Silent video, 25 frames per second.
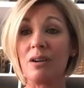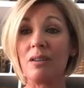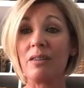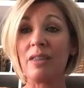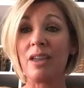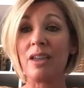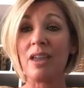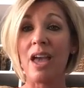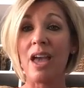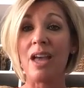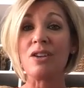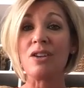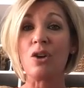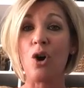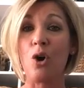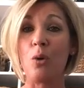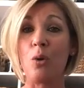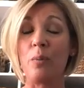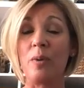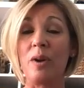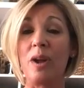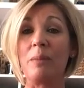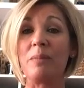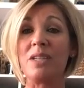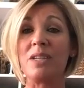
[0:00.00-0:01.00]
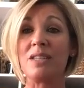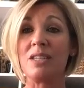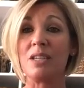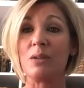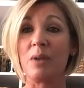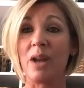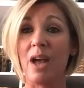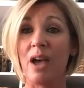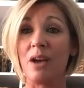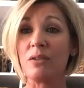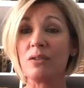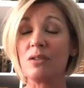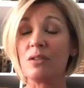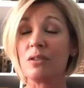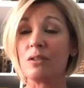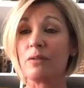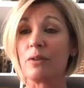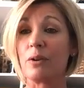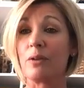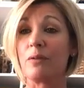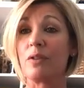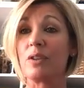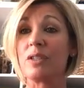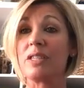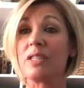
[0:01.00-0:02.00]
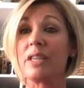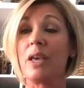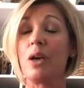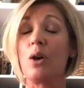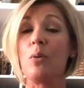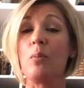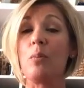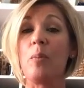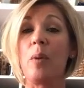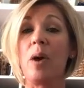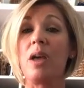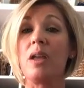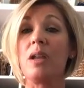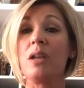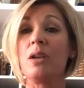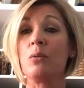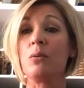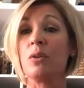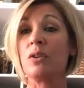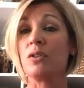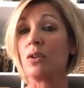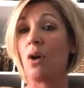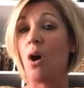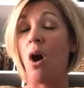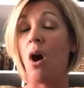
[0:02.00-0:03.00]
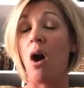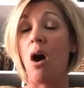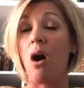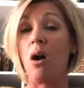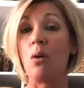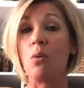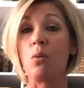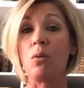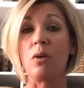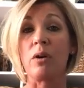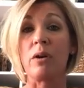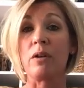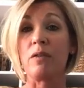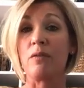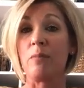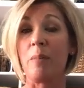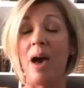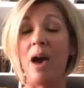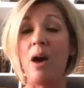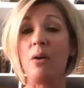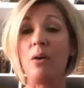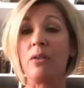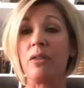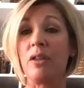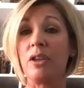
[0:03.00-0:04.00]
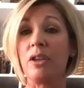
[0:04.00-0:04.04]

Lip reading: that you had to open up to see what houses were for sale, but it was all word of mouth.